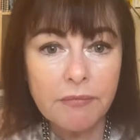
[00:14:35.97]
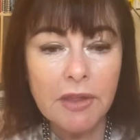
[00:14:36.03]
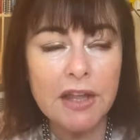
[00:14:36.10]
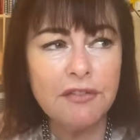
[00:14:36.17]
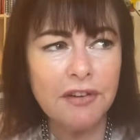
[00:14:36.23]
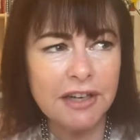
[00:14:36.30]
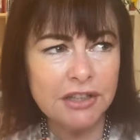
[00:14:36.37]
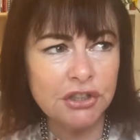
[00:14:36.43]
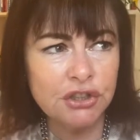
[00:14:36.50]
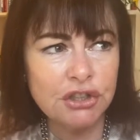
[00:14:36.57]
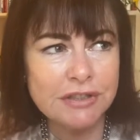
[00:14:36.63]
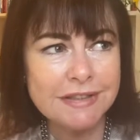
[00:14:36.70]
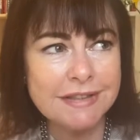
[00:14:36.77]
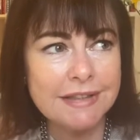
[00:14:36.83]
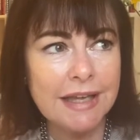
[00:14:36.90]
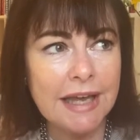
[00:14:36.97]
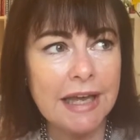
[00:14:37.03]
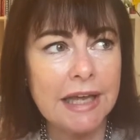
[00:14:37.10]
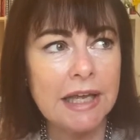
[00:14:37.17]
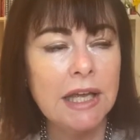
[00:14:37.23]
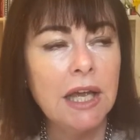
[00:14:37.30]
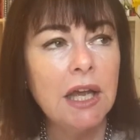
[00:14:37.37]
If I can just
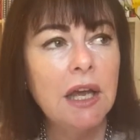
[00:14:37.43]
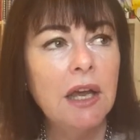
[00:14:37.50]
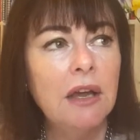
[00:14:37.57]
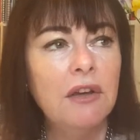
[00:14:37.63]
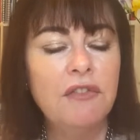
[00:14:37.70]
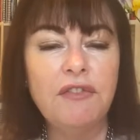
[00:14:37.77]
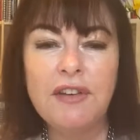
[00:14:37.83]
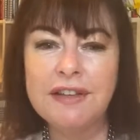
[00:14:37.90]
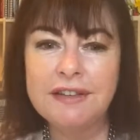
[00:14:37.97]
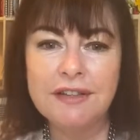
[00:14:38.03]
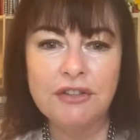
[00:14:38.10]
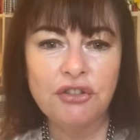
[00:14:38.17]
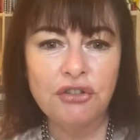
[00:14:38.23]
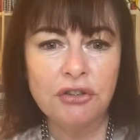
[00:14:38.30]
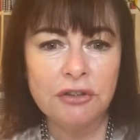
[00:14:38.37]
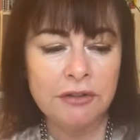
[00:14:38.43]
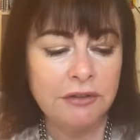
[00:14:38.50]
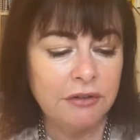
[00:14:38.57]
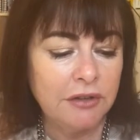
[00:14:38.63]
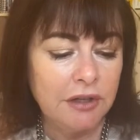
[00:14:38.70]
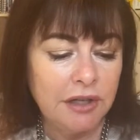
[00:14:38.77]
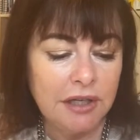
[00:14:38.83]
say
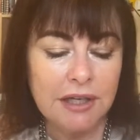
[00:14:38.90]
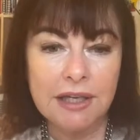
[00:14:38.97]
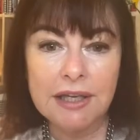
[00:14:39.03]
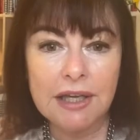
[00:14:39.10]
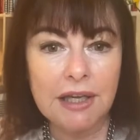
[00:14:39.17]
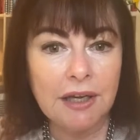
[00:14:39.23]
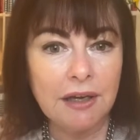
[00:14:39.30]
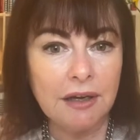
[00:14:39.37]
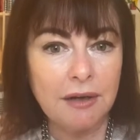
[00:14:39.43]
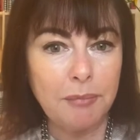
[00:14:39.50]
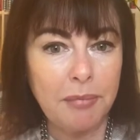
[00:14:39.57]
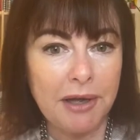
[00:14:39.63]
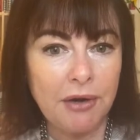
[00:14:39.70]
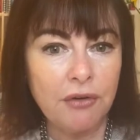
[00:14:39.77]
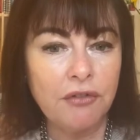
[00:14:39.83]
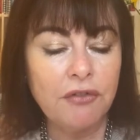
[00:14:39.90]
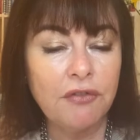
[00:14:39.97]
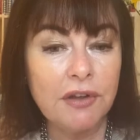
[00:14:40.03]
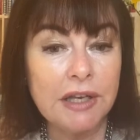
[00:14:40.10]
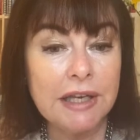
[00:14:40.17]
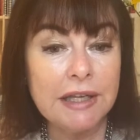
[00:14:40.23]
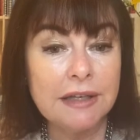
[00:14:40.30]
fetishes, kink,
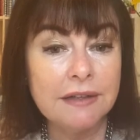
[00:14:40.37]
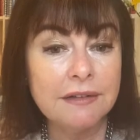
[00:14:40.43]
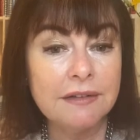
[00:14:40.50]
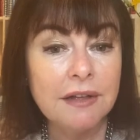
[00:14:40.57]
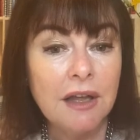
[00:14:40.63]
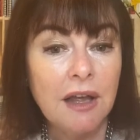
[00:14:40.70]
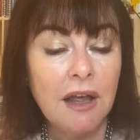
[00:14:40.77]
paraphilias,